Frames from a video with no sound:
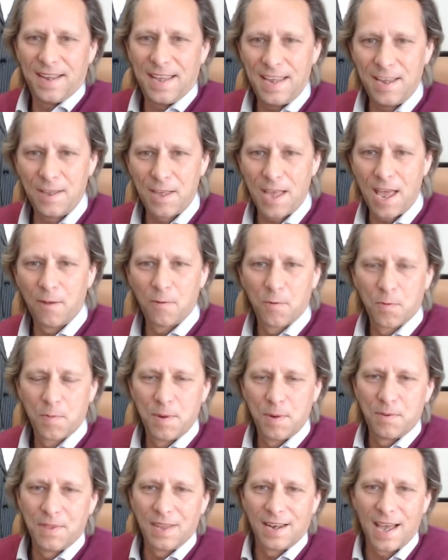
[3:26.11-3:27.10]
he helped
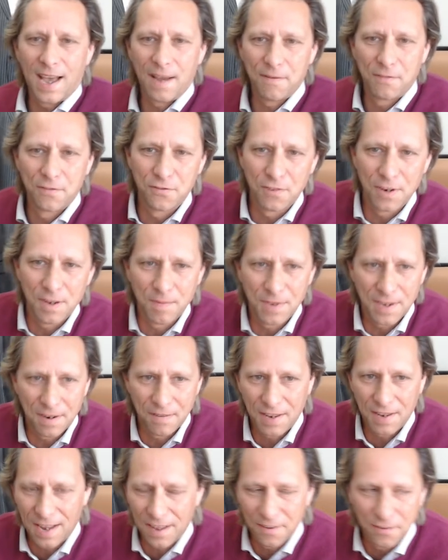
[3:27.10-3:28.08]
me with the live streams and
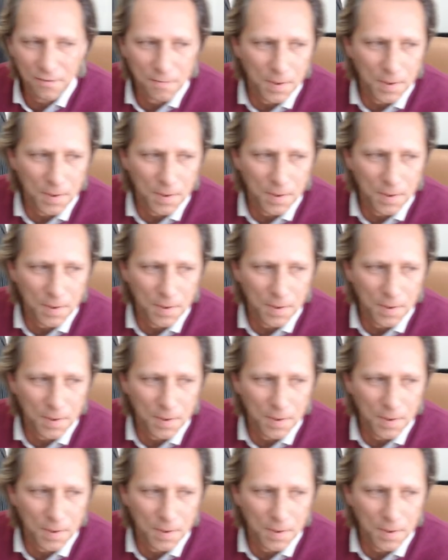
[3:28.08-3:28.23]
everything else.